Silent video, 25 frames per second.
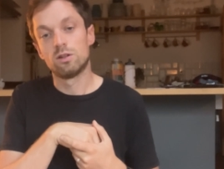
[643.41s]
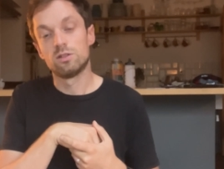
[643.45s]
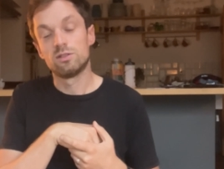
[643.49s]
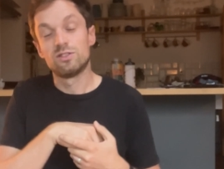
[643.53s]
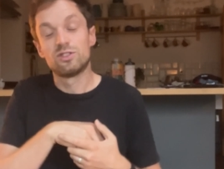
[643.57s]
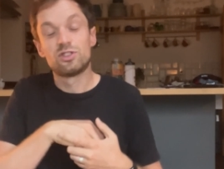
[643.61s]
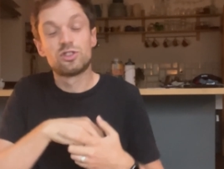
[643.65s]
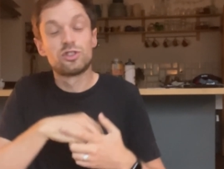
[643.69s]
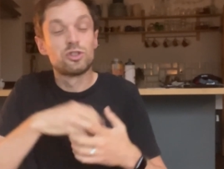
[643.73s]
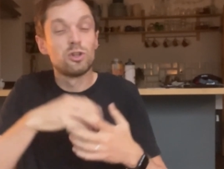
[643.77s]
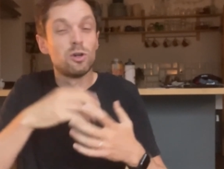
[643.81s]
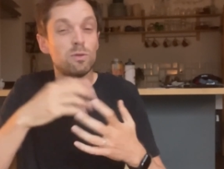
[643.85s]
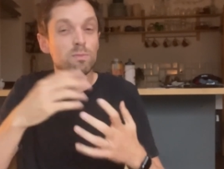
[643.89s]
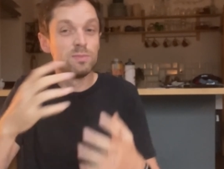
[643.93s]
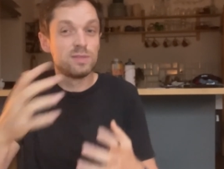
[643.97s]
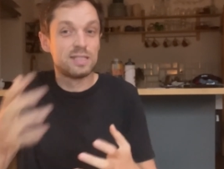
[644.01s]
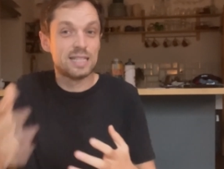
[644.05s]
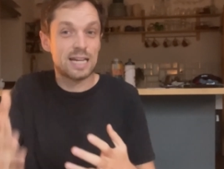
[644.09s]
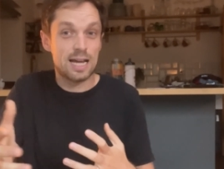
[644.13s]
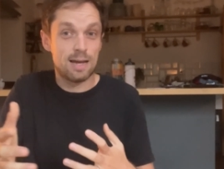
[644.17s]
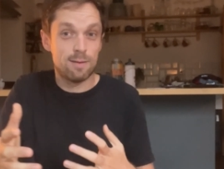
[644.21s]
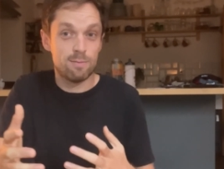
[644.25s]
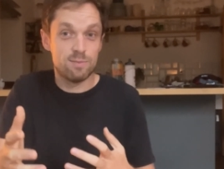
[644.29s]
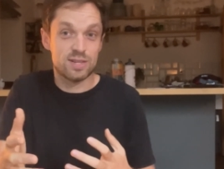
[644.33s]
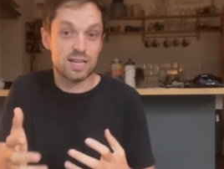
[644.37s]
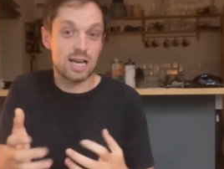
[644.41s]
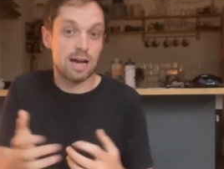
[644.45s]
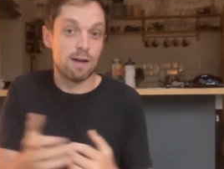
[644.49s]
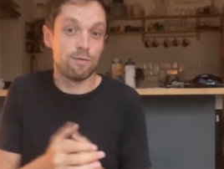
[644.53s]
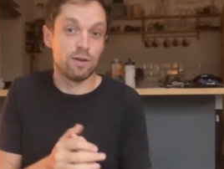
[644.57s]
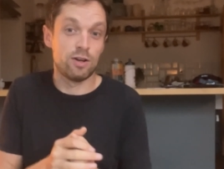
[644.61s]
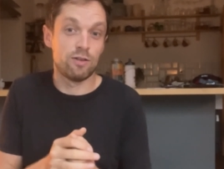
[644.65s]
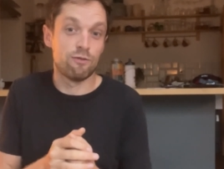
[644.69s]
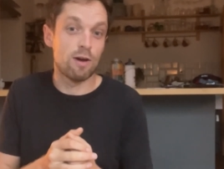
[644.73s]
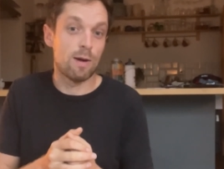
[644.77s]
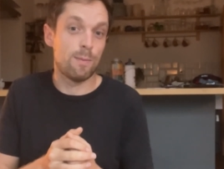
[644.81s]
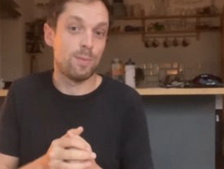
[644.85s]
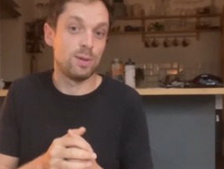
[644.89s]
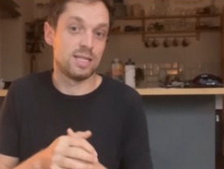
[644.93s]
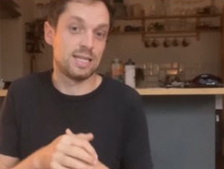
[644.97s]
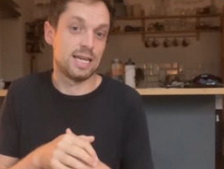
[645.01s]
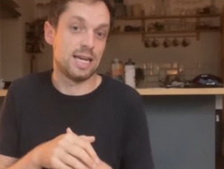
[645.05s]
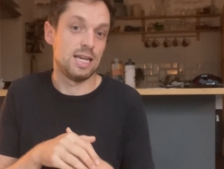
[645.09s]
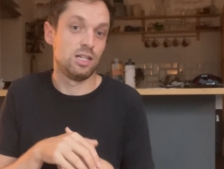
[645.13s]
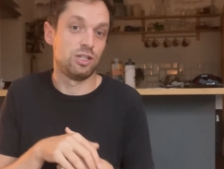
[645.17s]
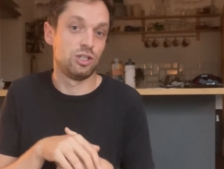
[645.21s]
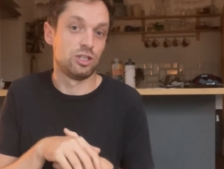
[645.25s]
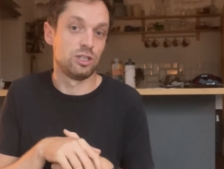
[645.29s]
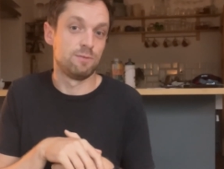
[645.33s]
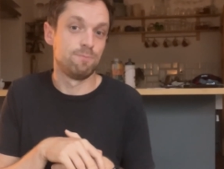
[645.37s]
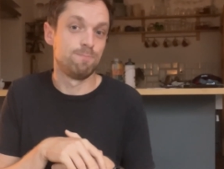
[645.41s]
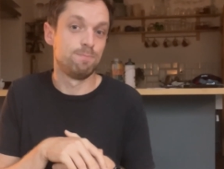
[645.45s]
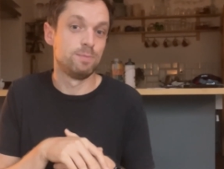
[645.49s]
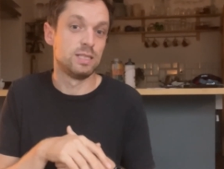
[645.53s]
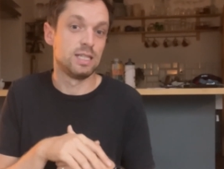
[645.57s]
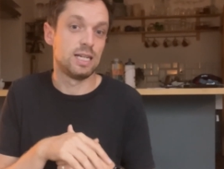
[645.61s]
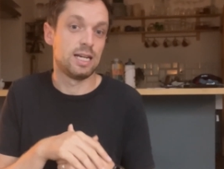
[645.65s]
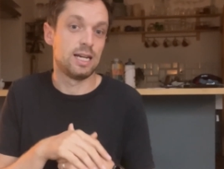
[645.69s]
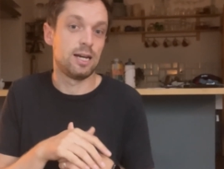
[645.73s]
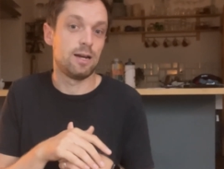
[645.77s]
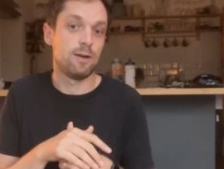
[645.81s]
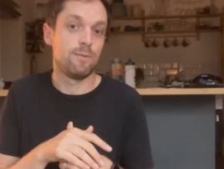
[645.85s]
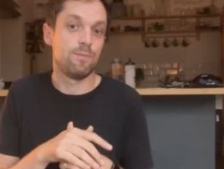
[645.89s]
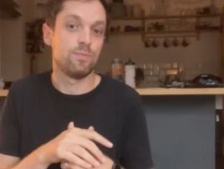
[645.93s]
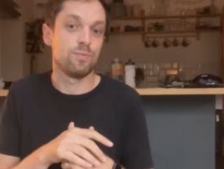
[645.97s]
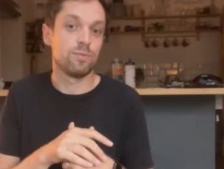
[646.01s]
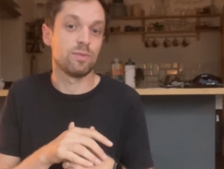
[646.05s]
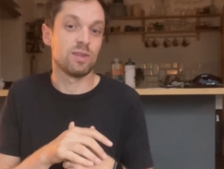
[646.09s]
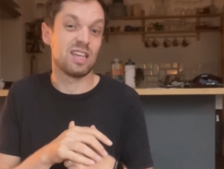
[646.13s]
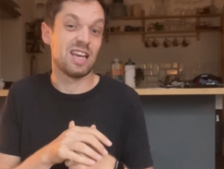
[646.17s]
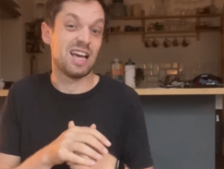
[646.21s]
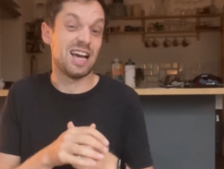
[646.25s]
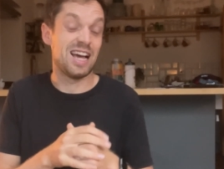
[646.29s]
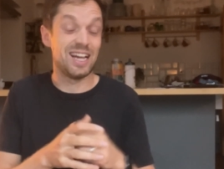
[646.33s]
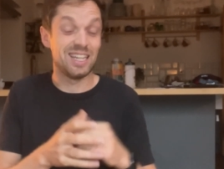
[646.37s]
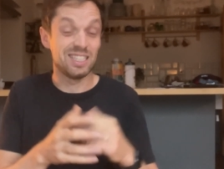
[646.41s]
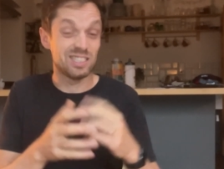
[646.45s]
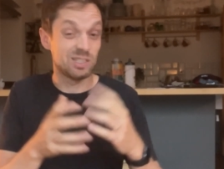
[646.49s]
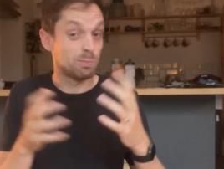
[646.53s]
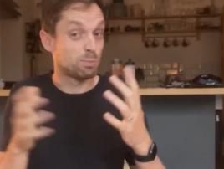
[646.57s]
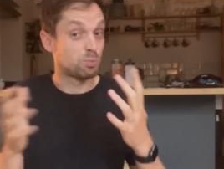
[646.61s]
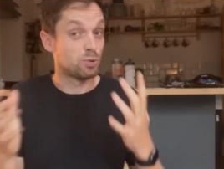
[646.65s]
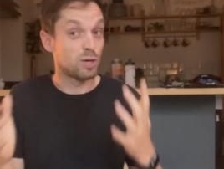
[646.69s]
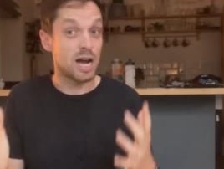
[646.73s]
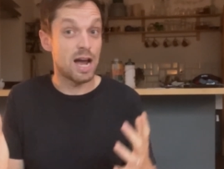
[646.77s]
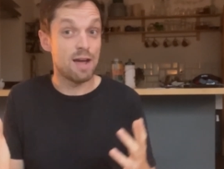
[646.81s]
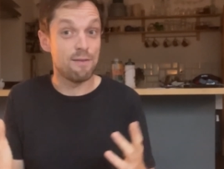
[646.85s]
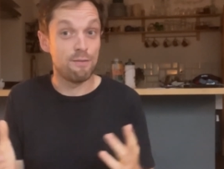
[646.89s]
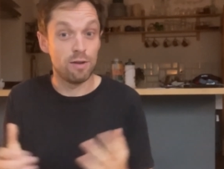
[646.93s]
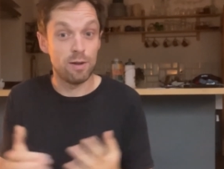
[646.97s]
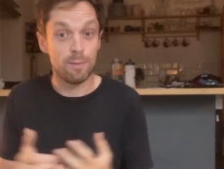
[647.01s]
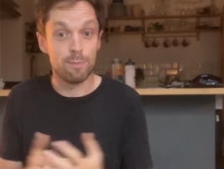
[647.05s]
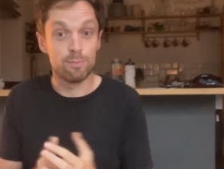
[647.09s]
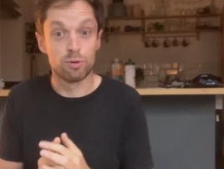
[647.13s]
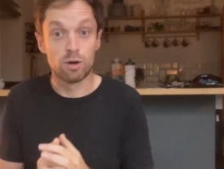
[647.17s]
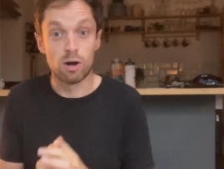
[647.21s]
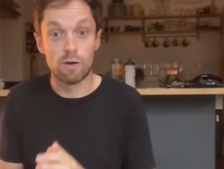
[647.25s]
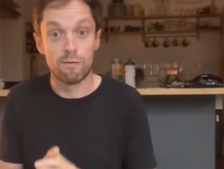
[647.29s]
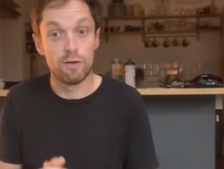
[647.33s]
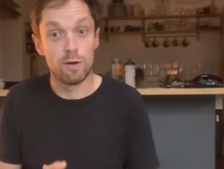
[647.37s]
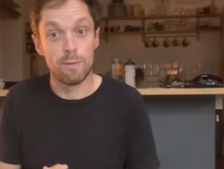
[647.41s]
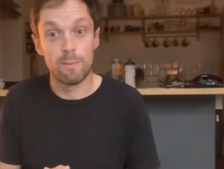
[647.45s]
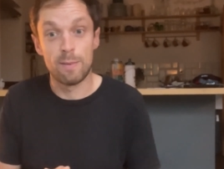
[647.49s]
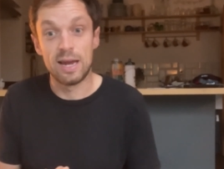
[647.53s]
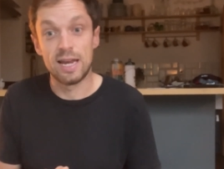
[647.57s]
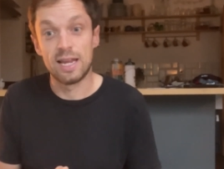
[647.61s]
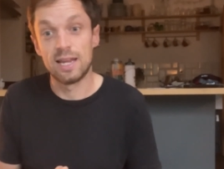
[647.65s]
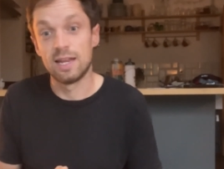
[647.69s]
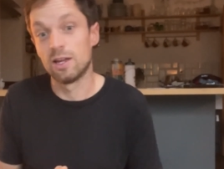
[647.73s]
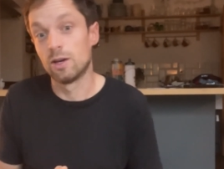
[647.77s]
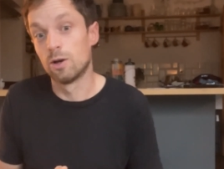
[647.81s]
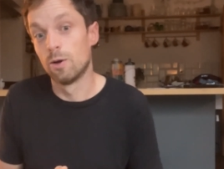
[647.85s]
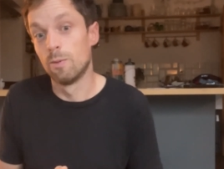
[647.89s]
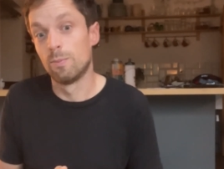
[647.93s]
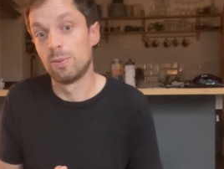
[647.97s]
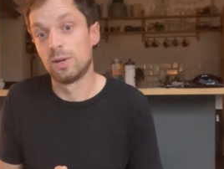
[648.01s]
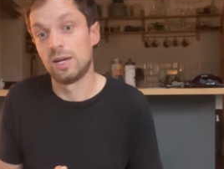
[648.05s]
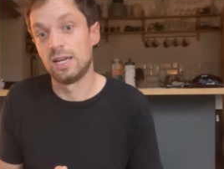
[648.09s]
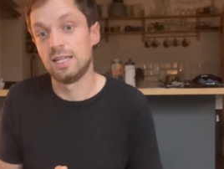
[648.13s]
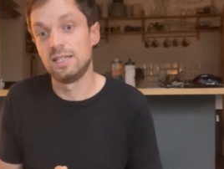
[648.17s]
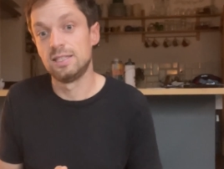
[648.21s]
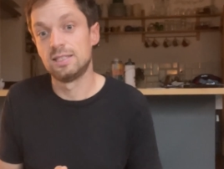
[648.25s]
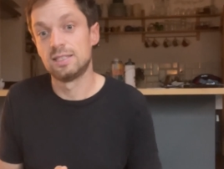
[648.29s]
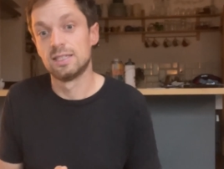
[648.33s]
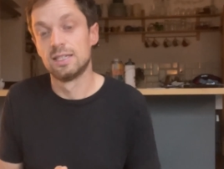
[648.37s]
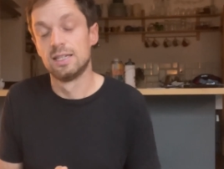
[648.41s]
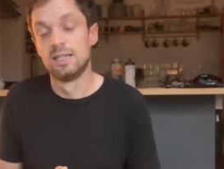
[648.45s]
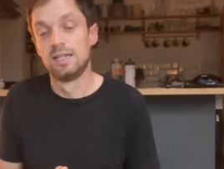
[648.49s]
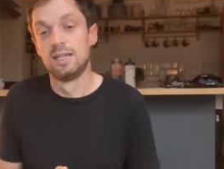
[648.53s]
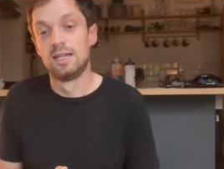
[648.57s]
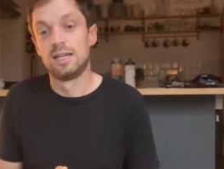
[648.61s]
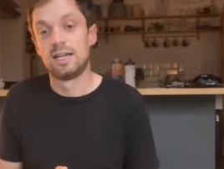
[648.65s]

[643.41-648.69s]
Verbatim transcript: sometimes have a reputation um, as private profit-making companies.